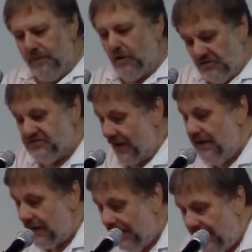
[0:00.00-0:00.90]
Because,
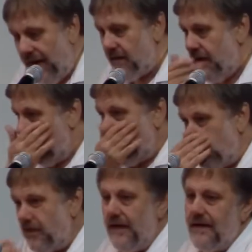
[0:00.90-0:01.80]
again,
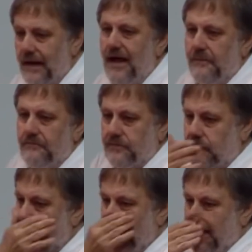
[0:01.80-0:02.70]
you think I'm
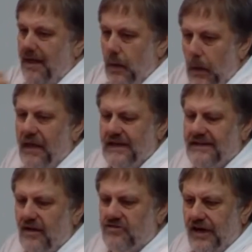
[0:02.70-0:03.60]

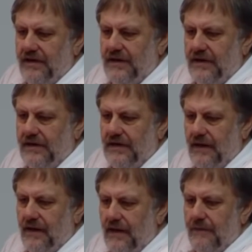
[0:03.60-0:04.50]
exaggerating
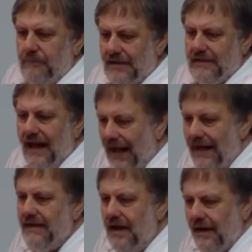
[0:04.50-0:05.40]
here, but
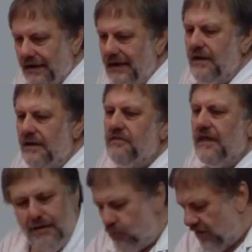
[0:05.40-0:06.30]
I really
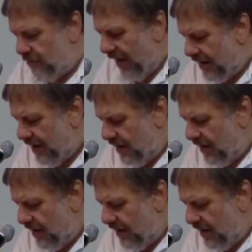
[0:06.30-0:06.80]
come with my